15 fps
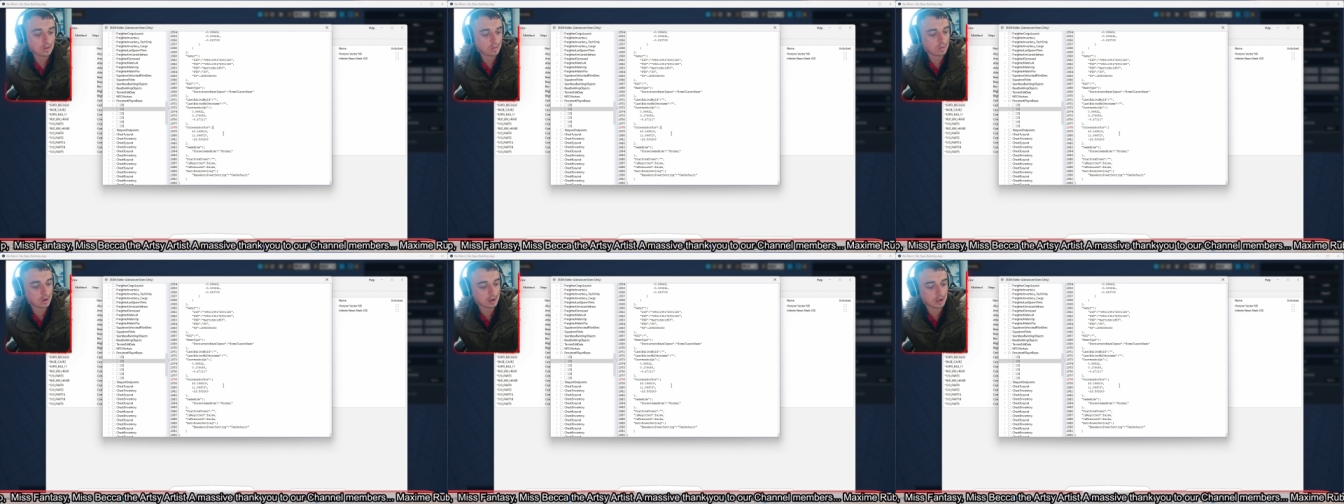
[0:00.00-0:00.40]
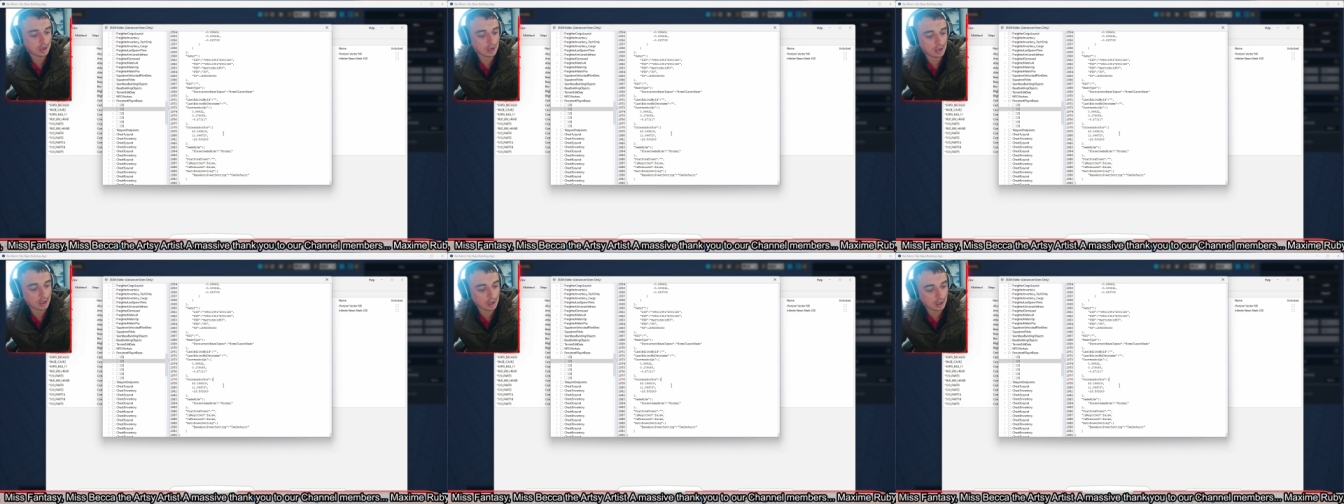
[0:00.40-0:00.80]
Want
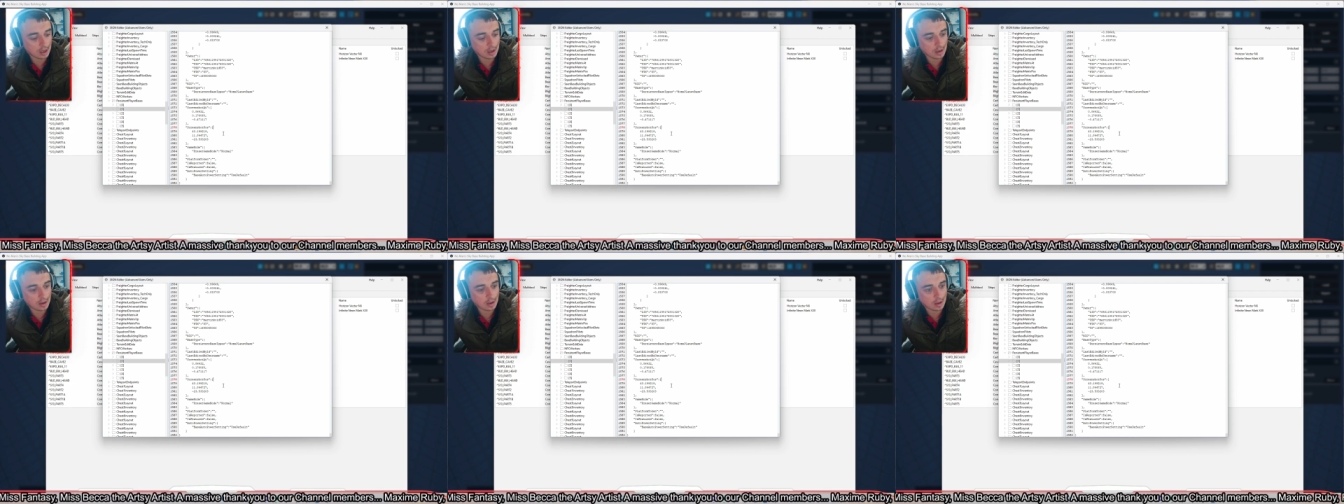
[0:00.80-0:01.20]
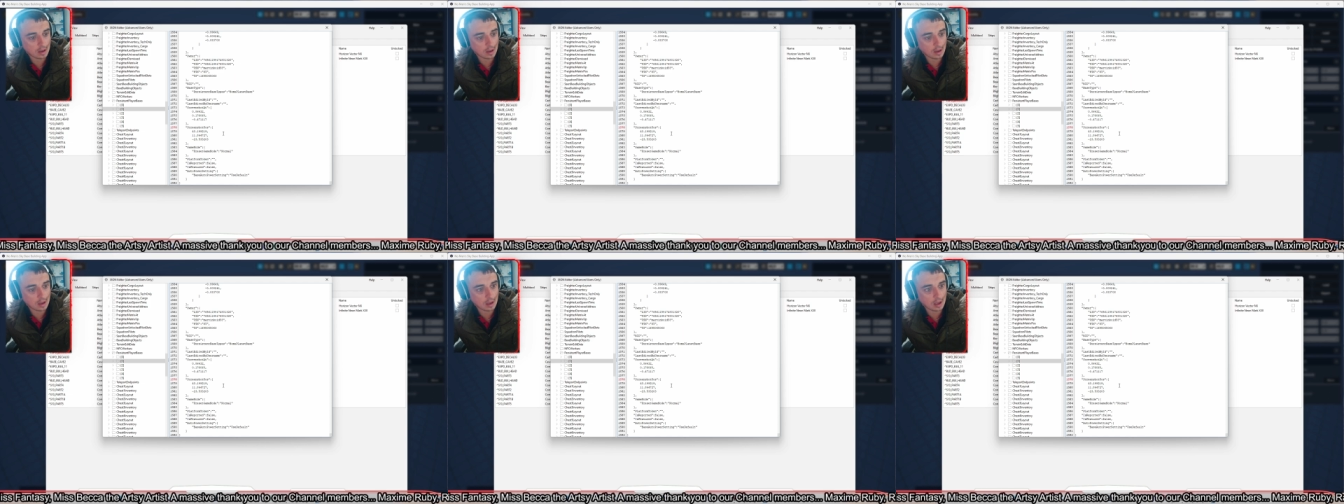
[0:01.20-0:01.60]
to,
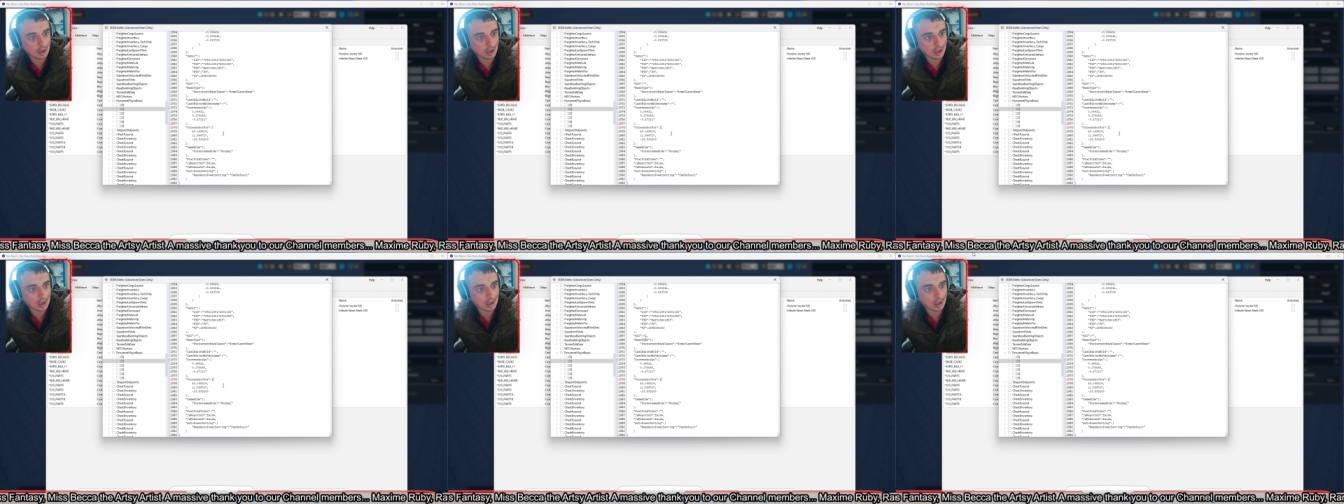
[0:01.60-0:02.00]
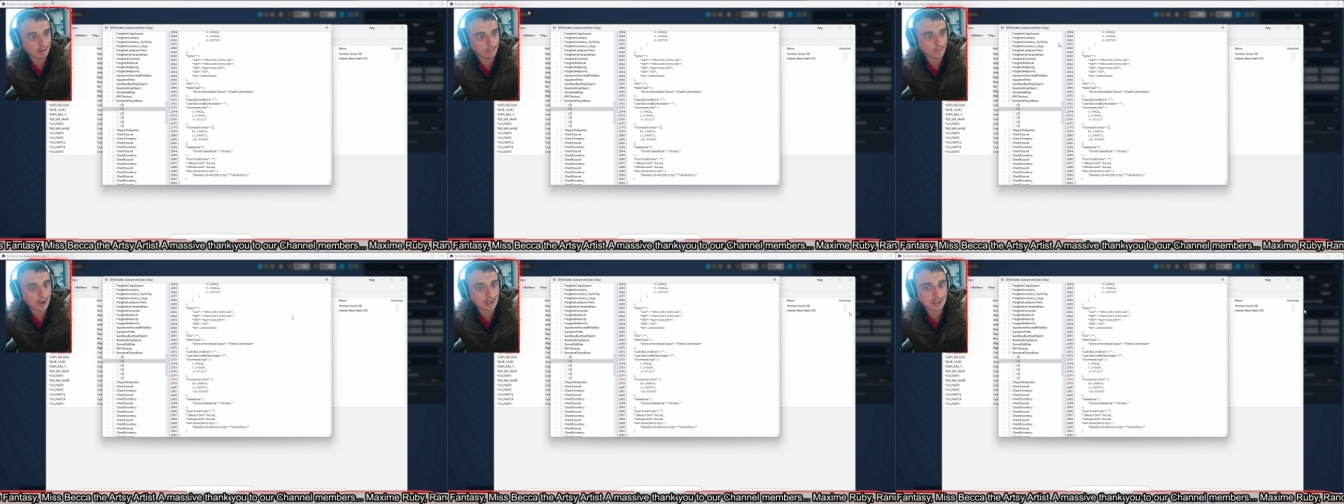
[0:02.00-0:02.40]

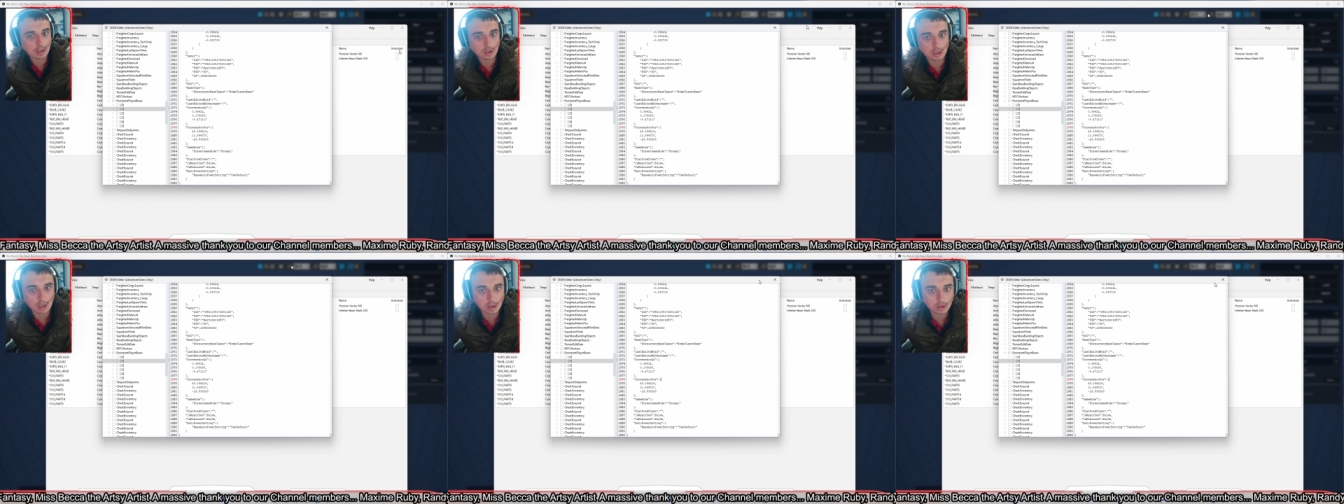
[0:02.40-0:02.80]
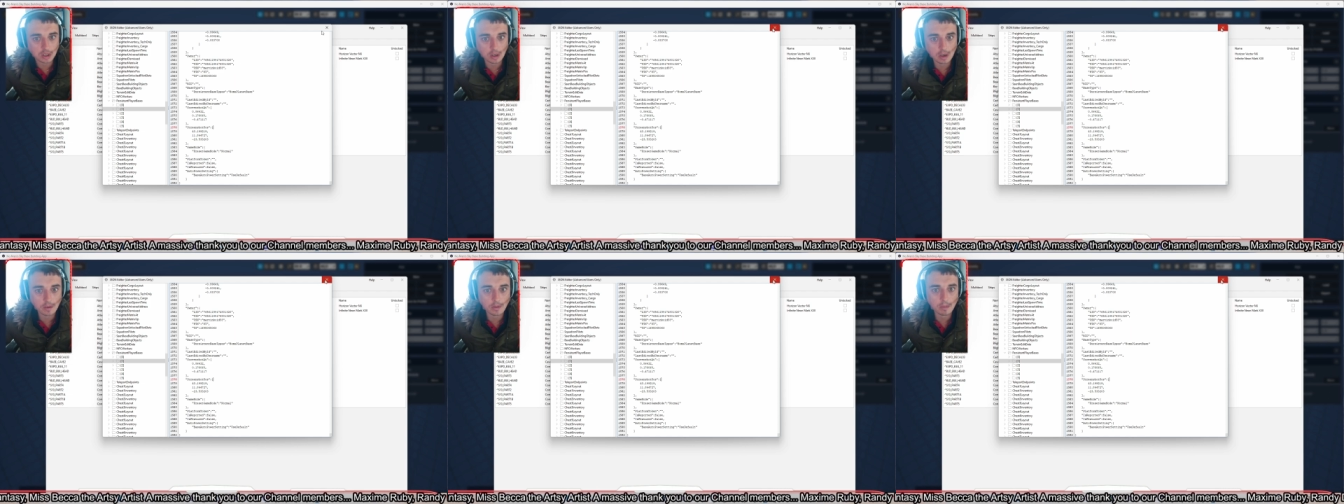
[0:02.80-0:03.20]
in fact, I'll sh I'll
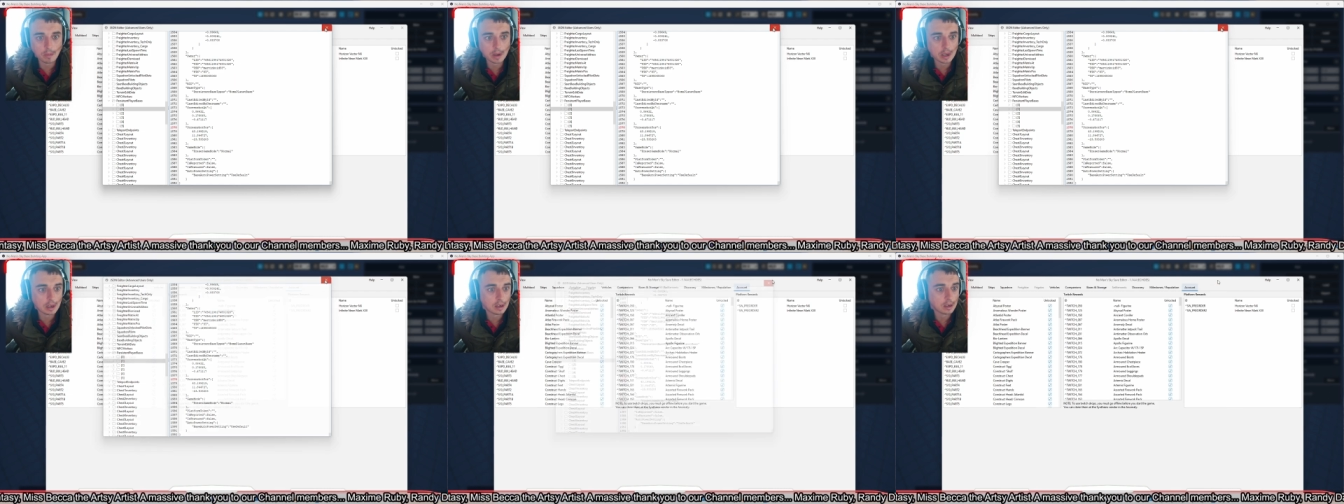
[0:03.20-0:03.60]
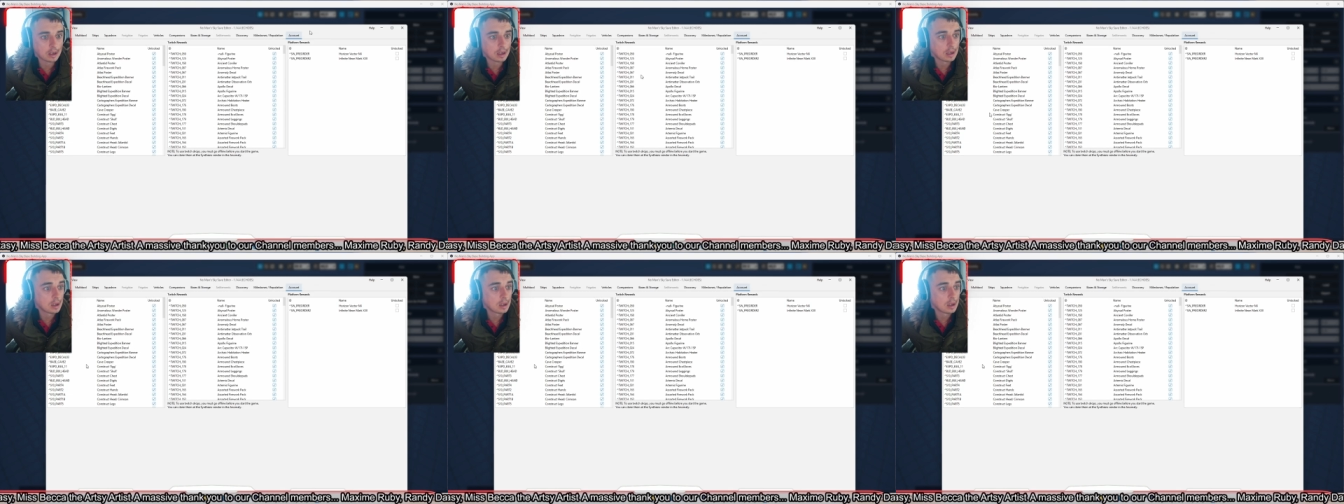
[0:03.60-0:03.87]
show you from the beginning,